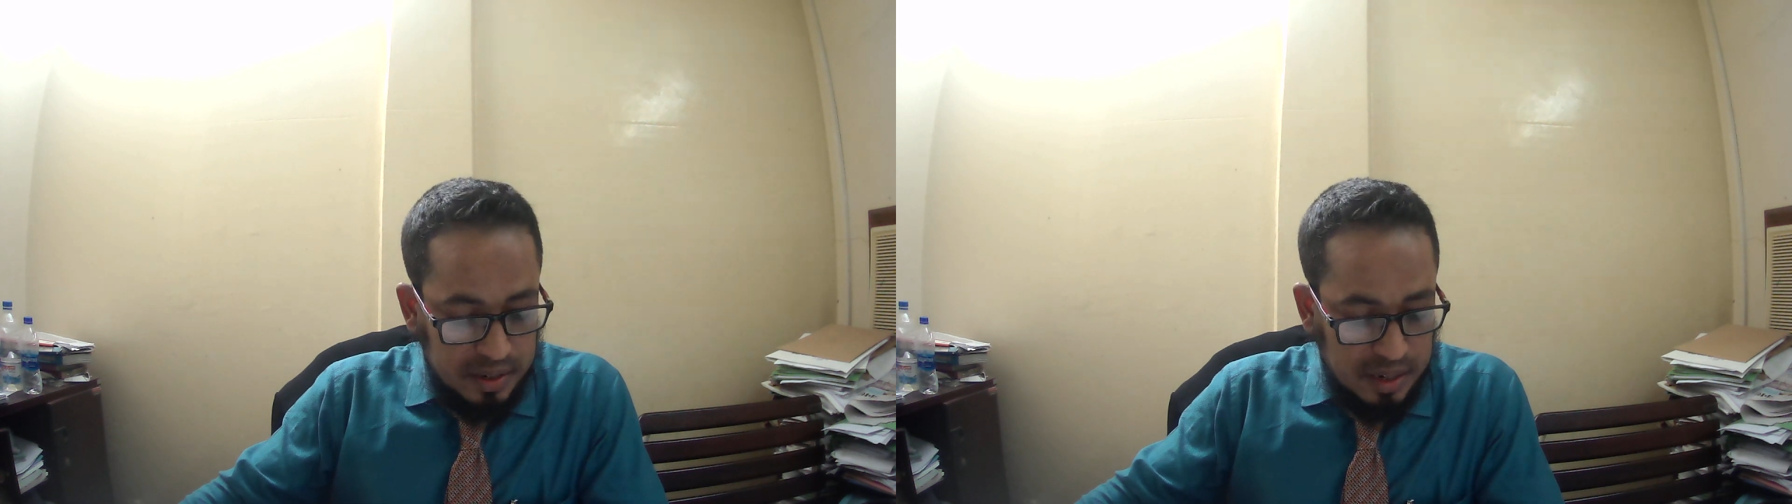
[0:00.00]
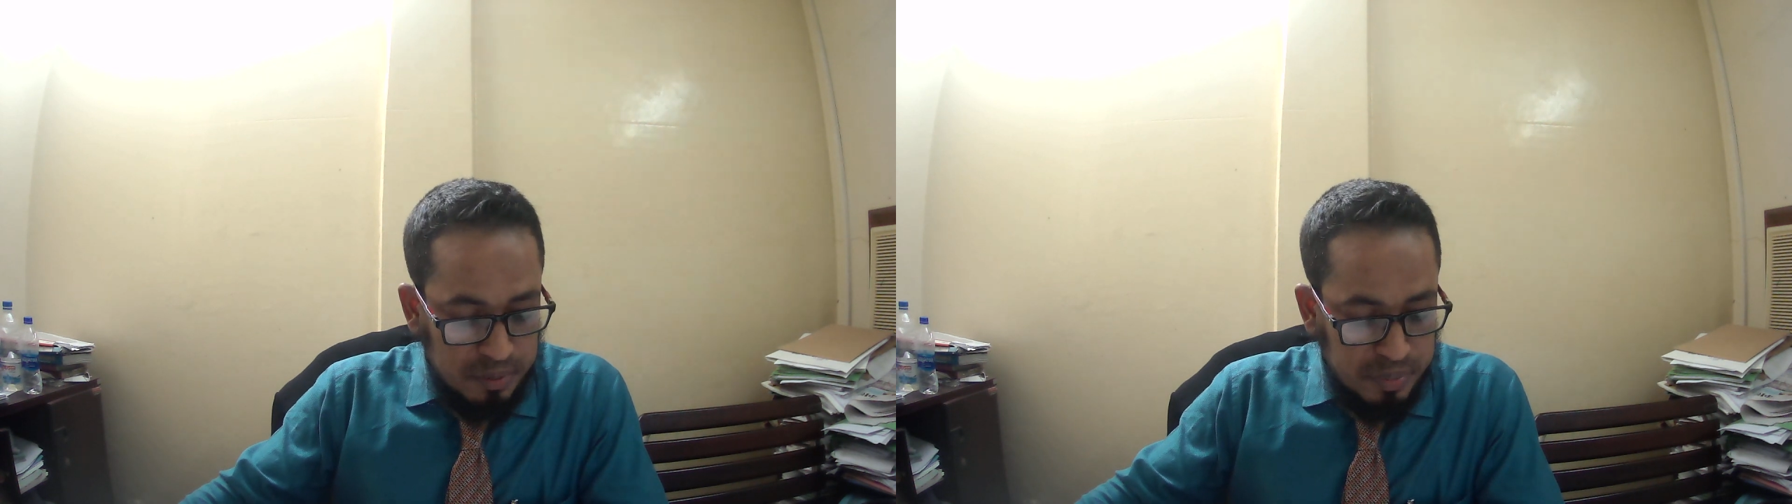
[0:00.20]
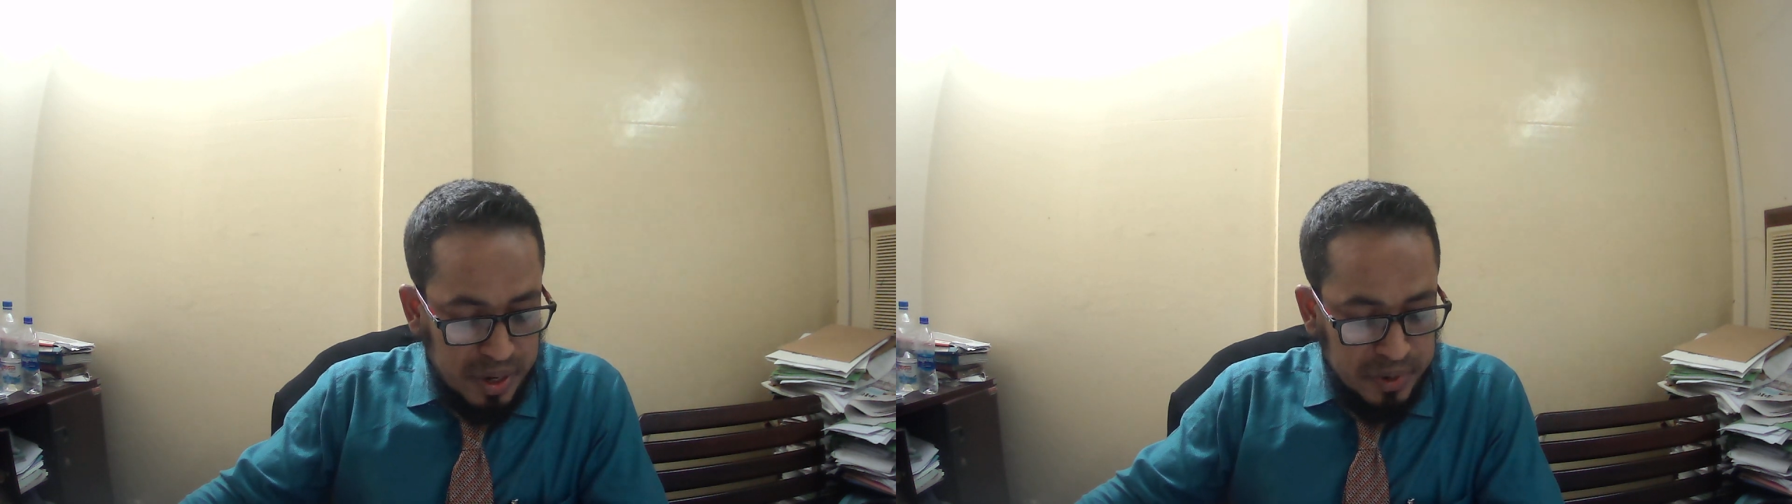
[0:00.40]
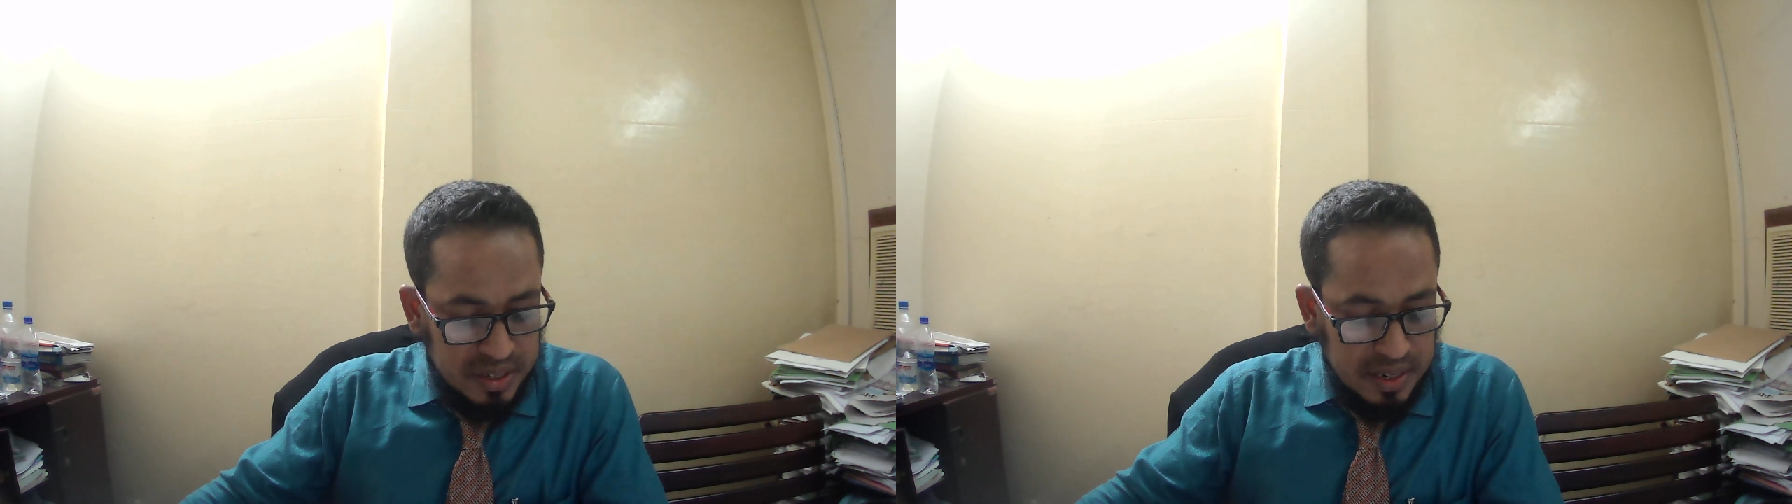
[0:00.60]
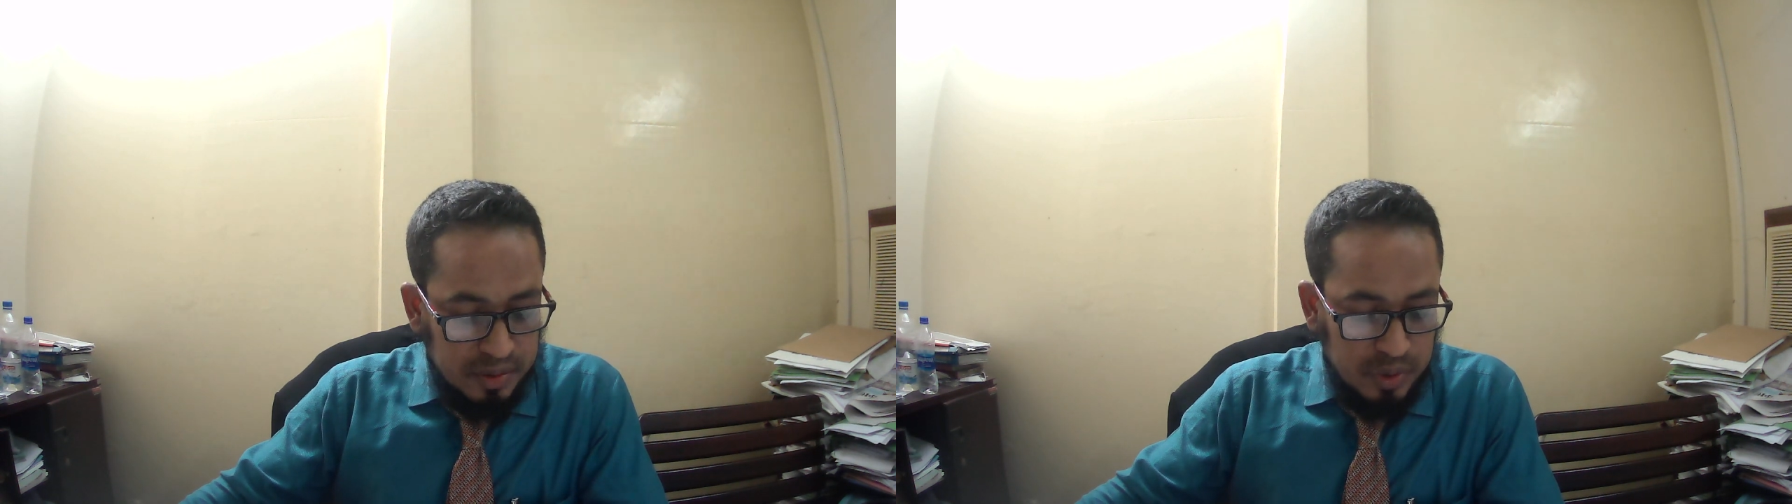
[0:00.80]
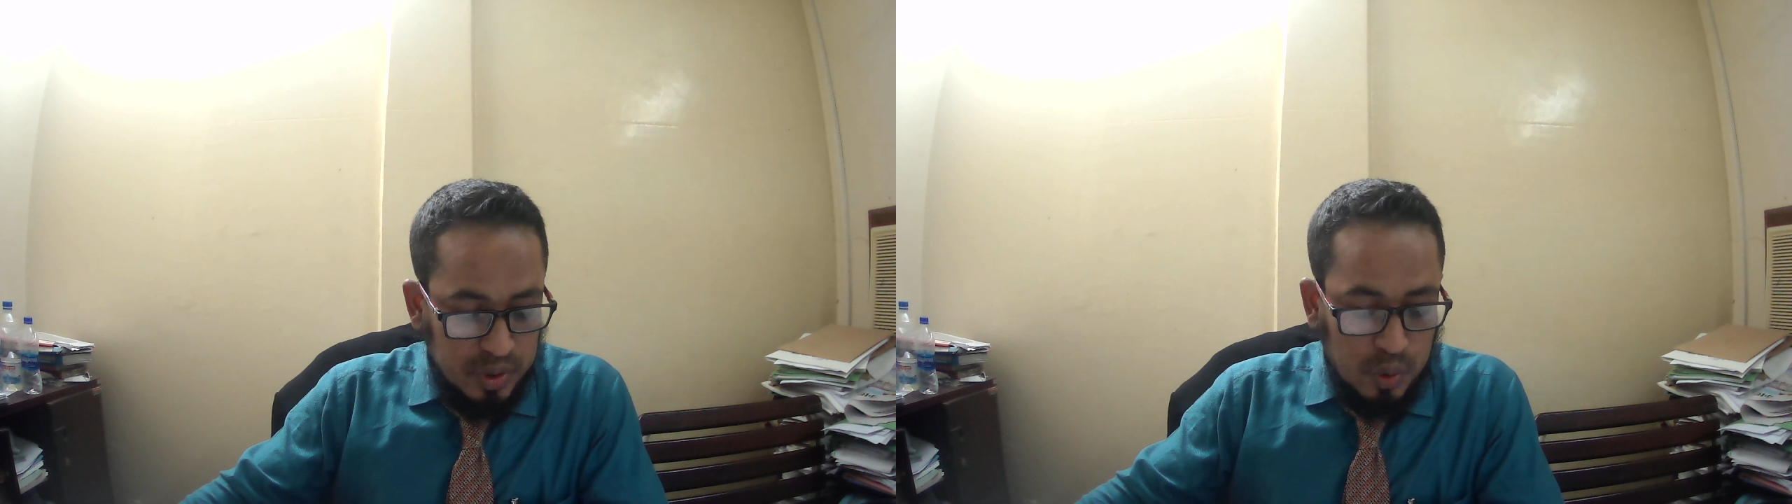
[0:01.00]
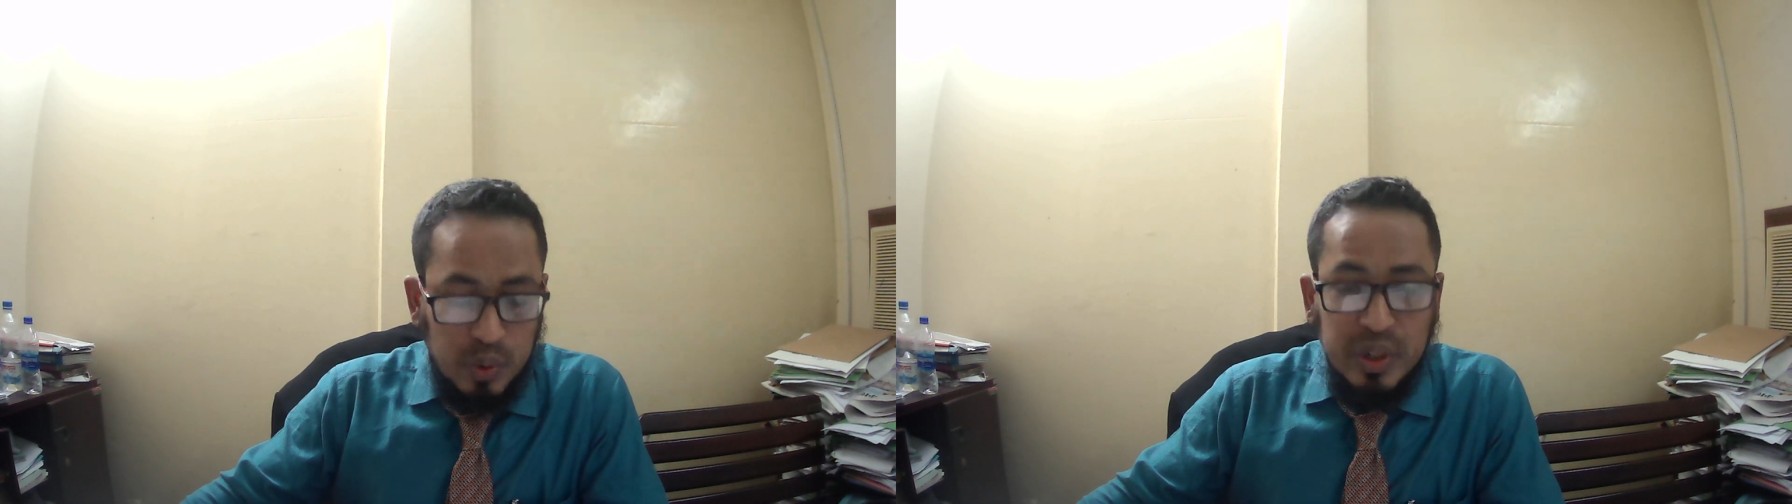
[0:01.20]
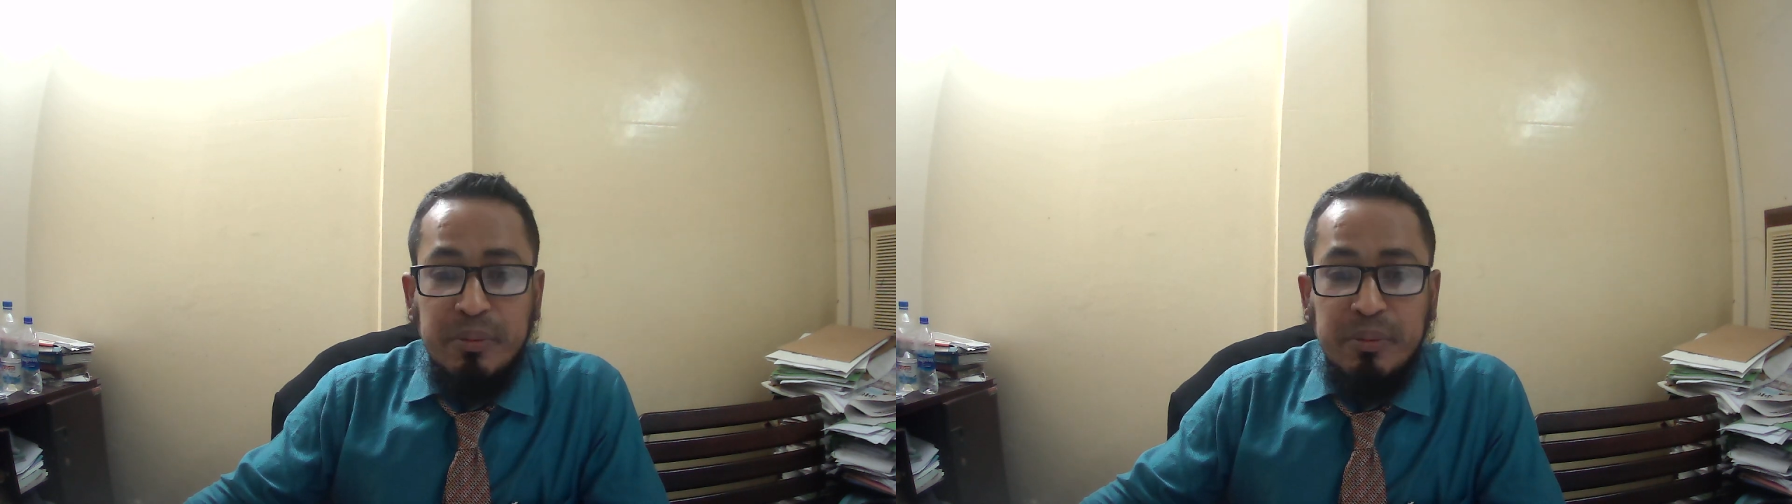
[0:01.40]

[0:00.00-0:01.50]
and payment side will only